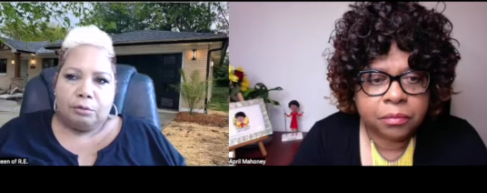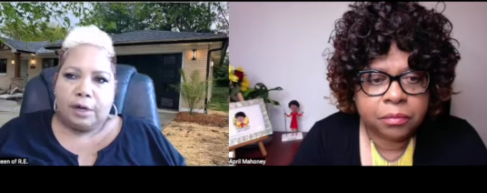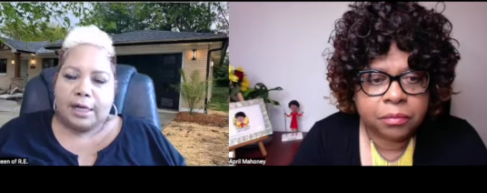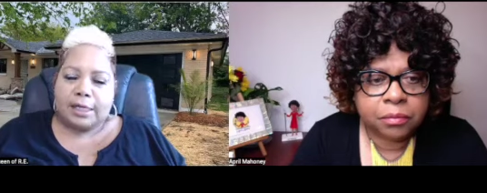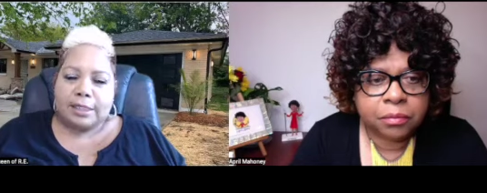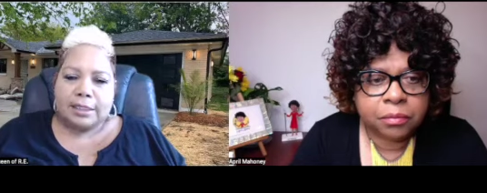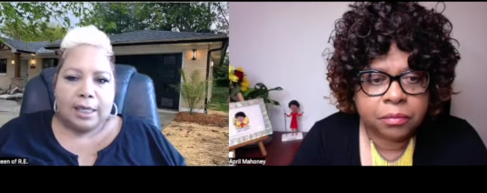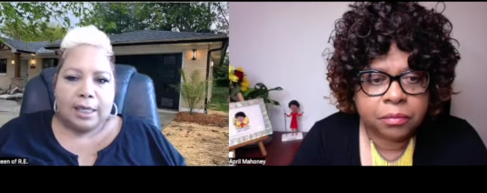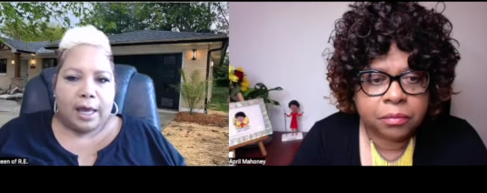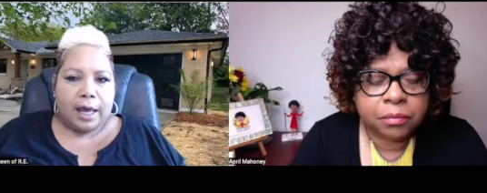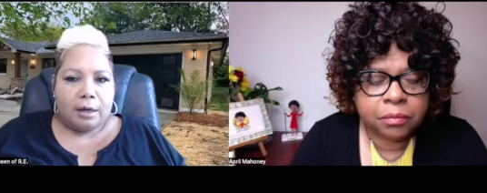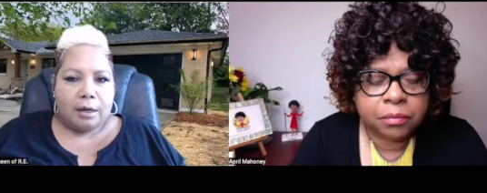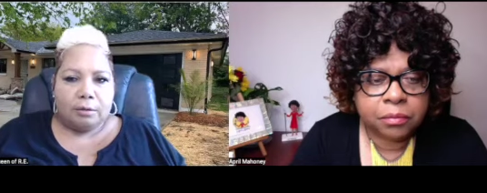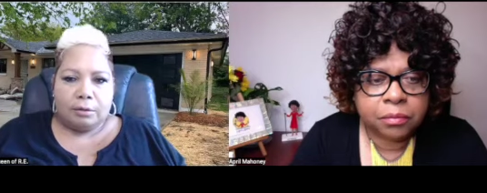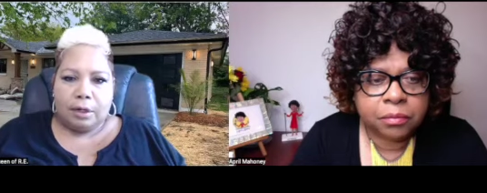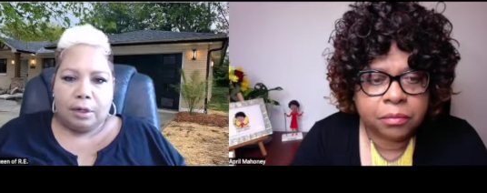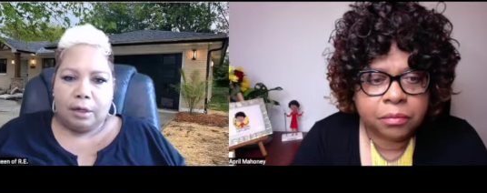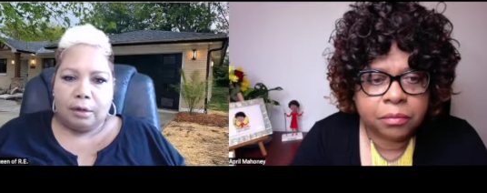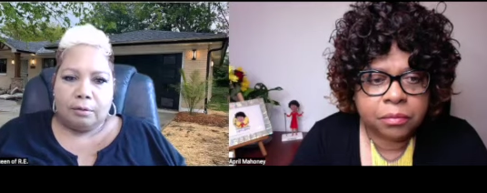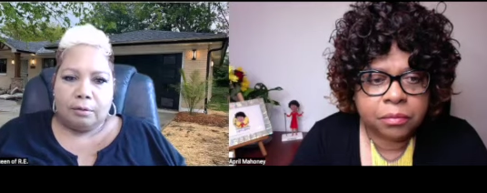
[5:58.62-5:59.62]
Speaker 1: I said, I don't
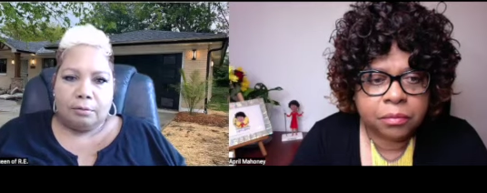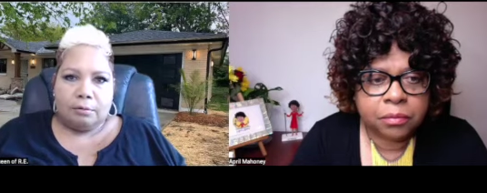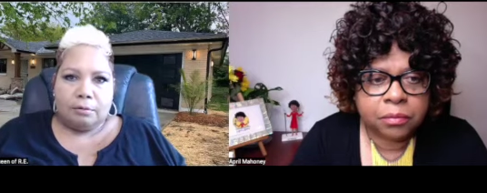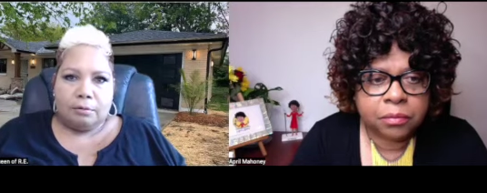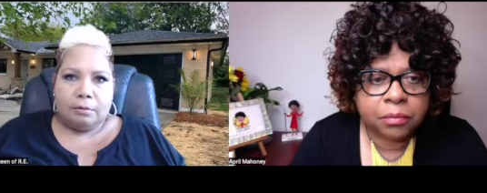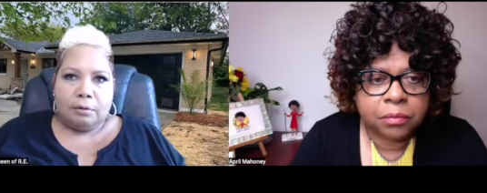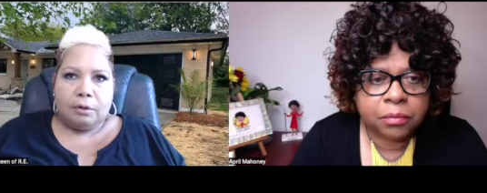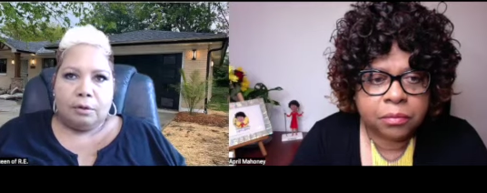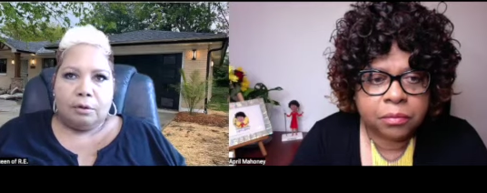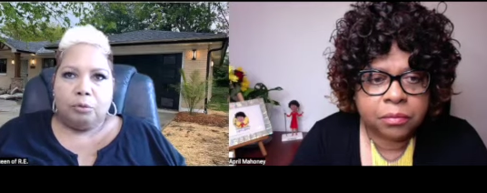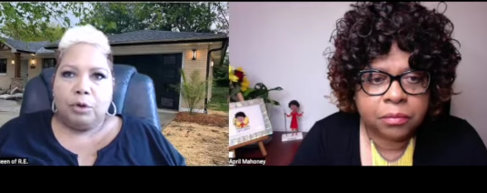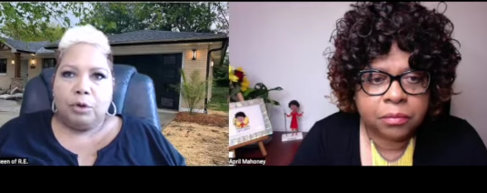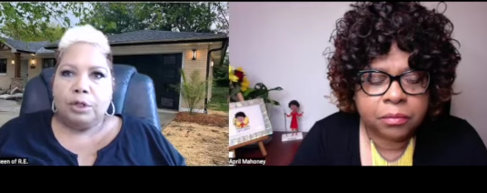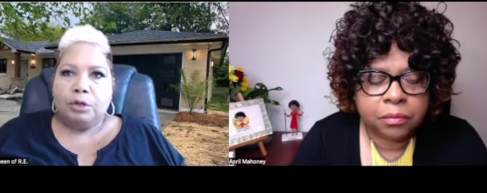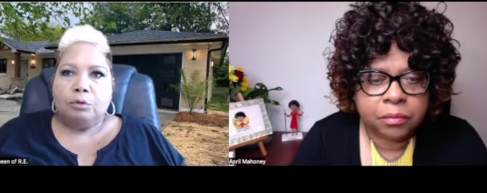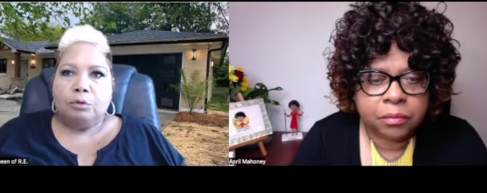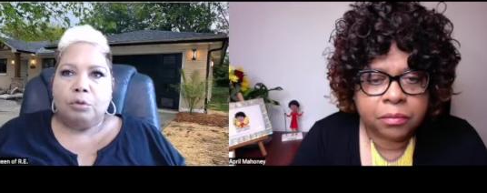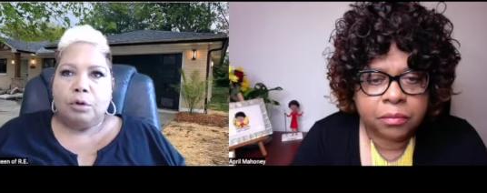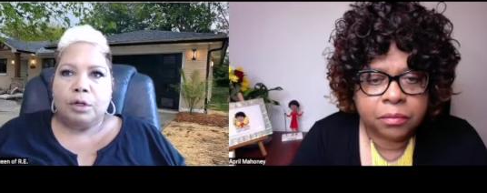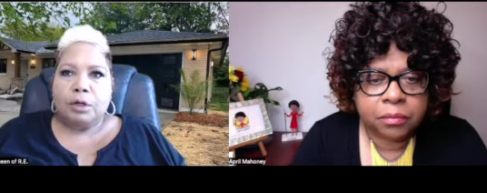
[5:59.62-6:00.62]
know. What do
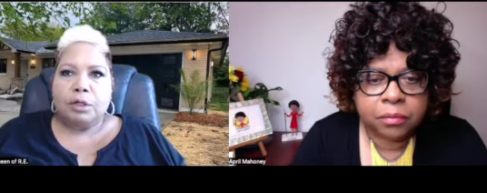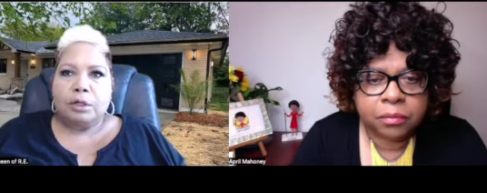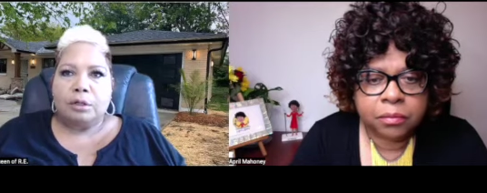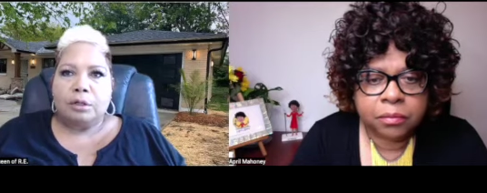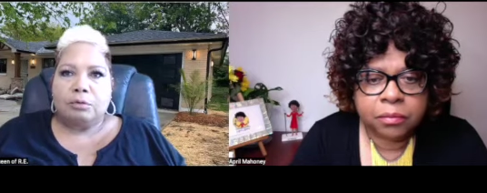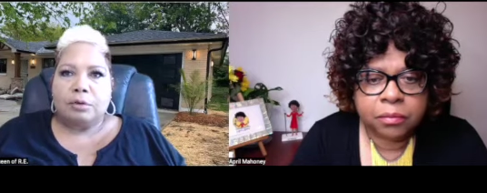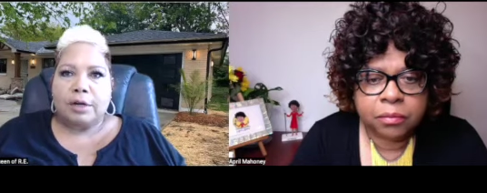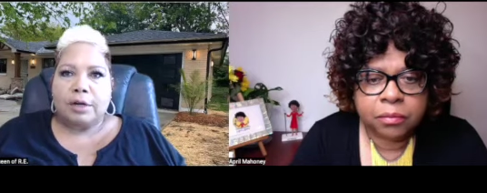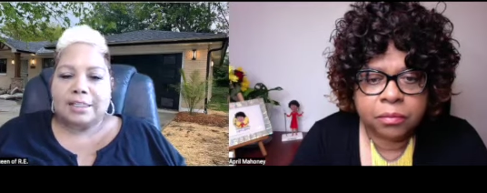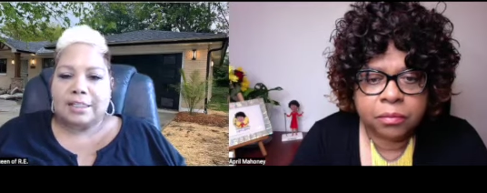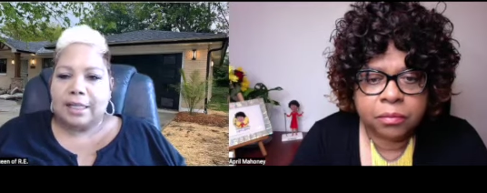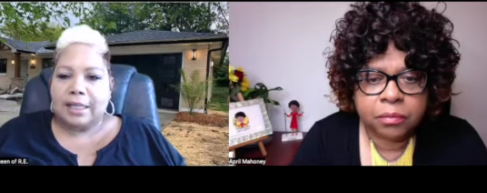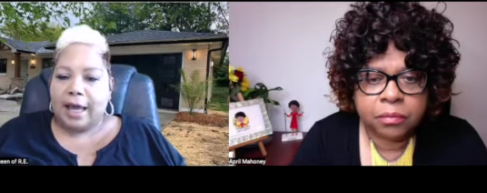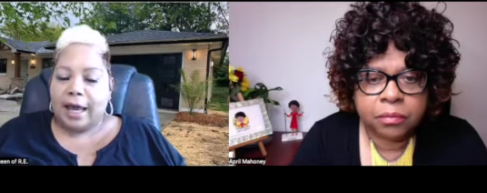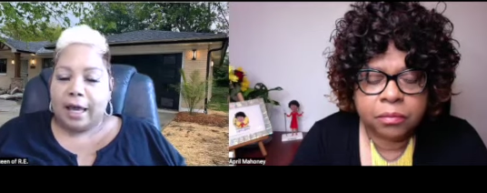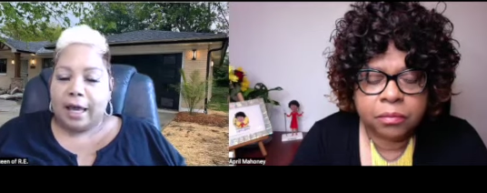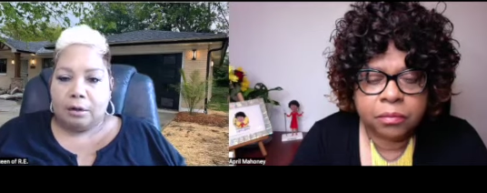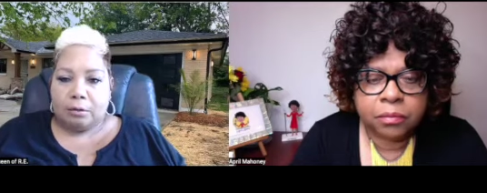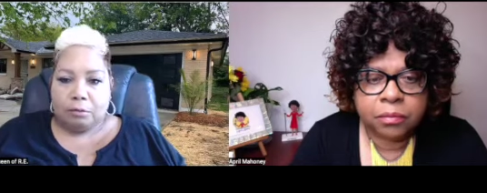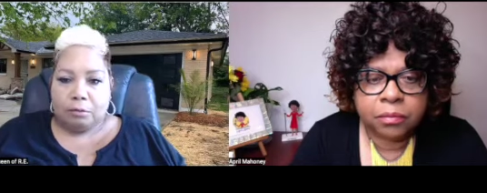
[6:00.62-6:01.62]
you want to do? I said,
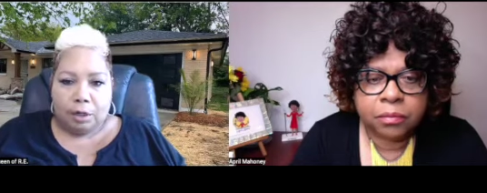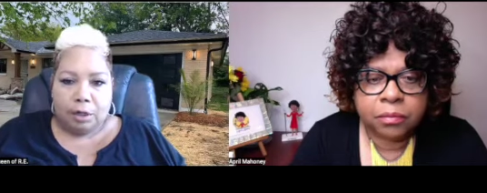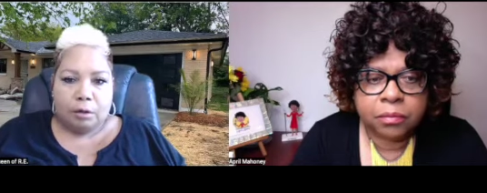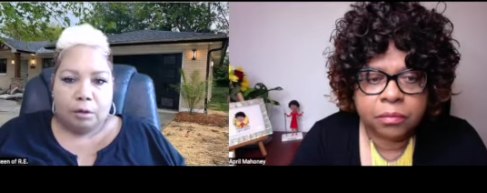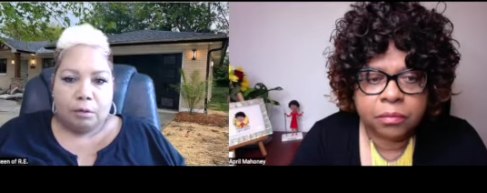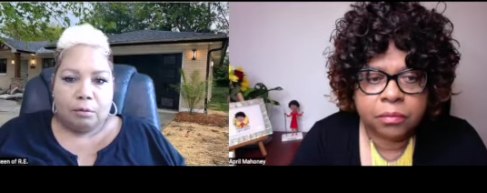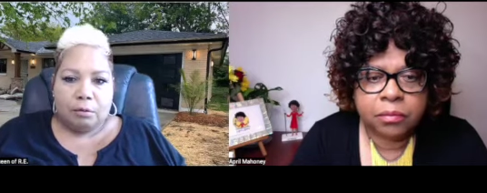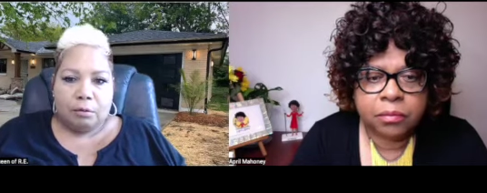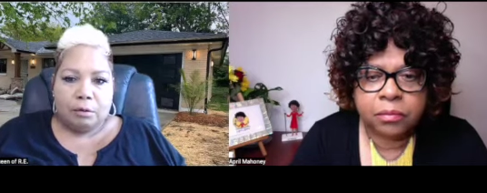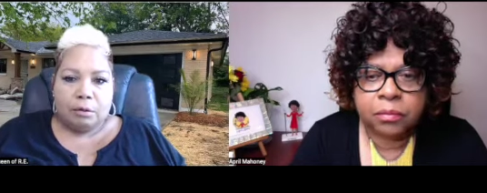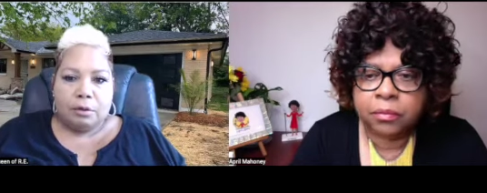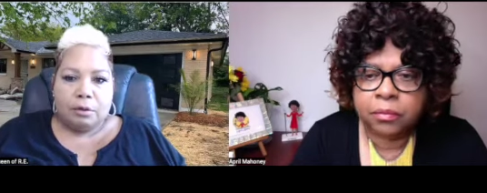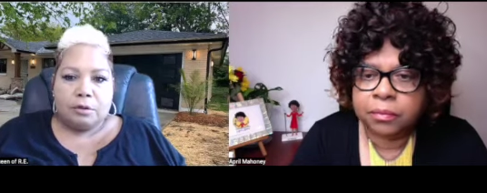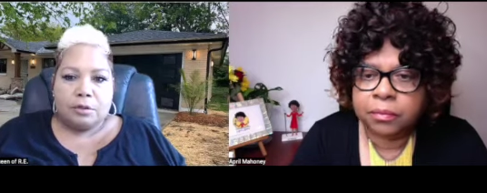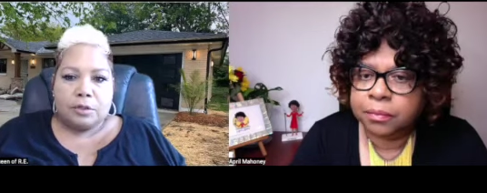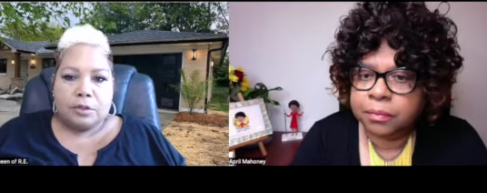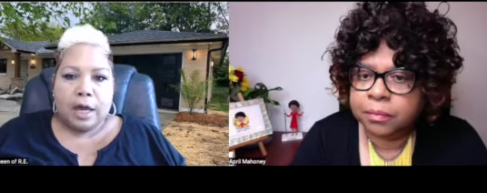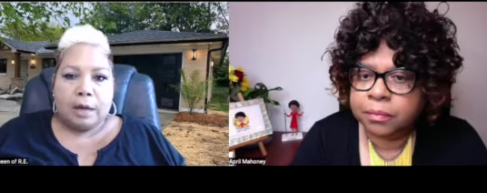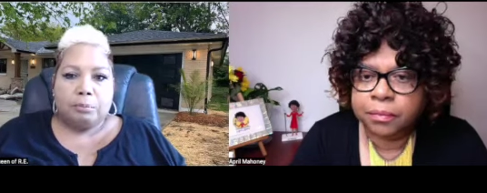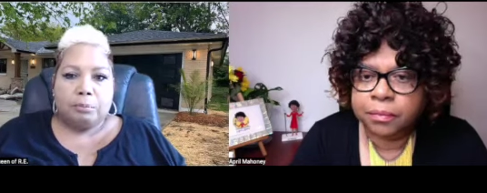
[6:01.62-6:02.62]
I don't know. Mm.
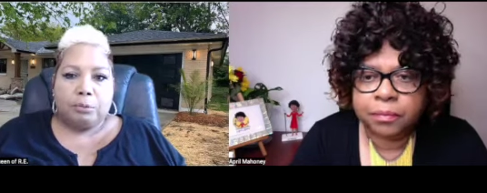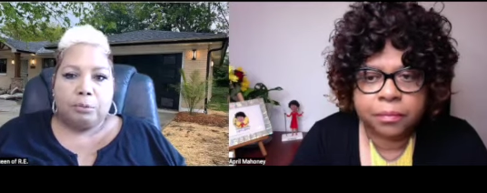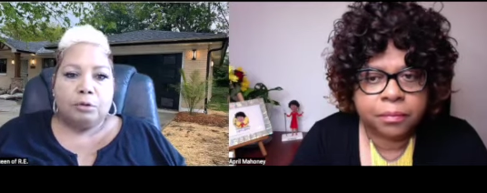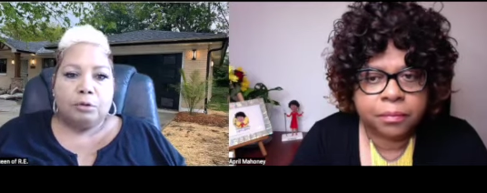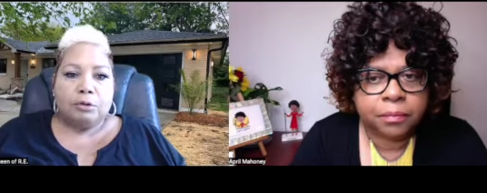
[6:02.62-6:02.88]
So I broke